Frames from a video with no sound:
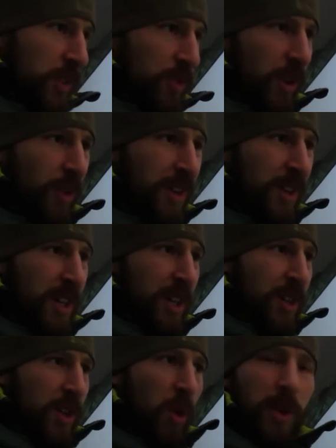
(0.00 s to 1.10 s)
So,
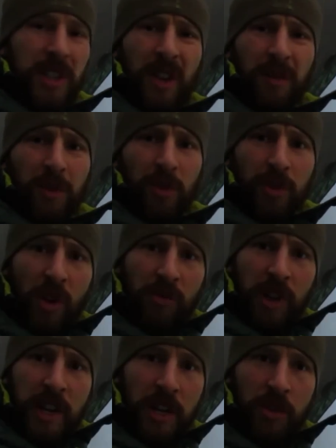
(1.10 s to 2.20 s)
not always helpful, not
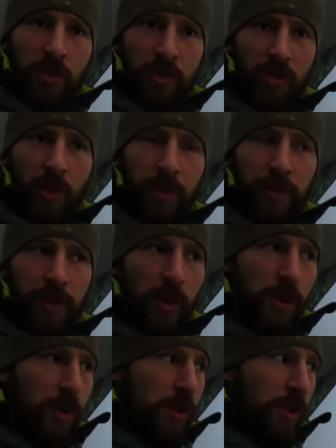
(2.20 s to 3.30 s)
really good
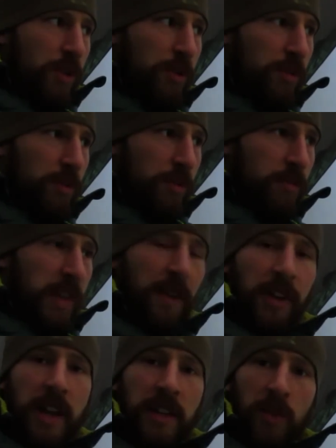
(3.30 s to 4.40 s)
for
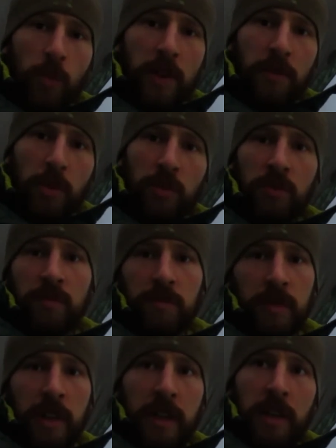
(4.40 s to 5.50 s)
navigating with, but
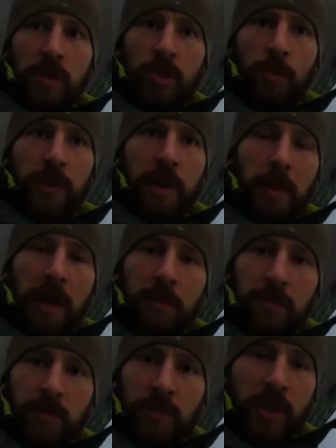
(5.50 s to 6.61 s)
something I'm
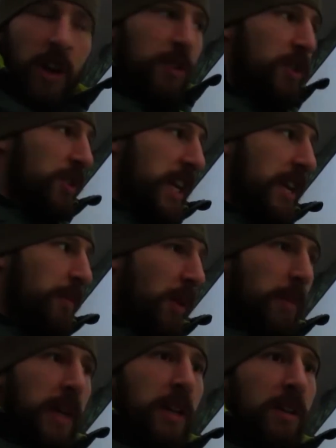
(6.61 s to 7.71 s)
starting to keep on
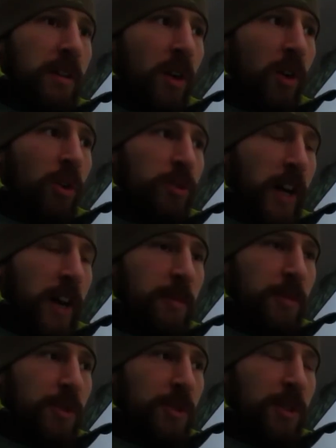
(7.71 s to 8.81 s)
me at all
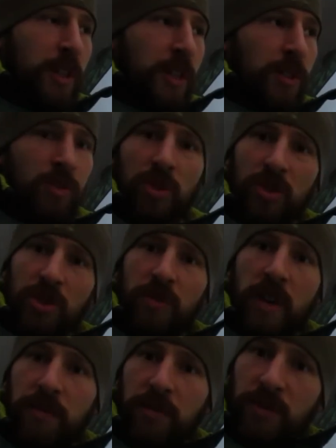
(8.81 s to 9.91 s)
times, just as a
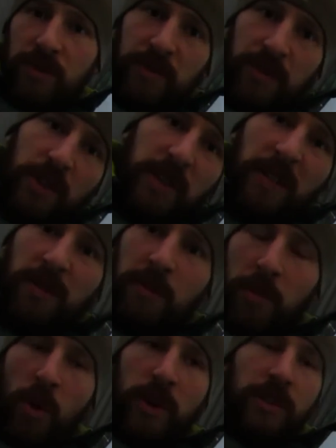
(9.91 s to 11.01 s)
reference for different
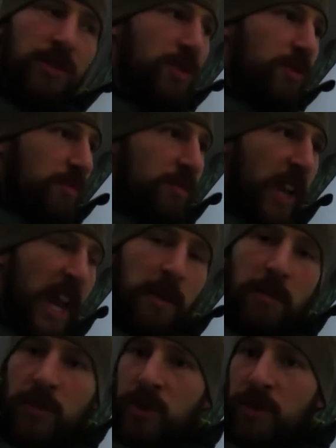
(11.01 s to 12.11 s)
points,
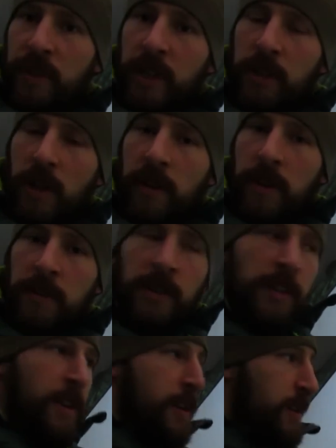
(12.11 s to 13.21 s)
names and things like that.
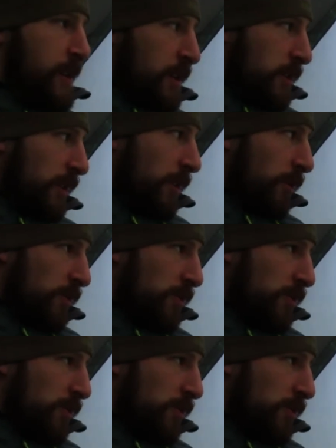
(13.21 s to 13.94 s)
So,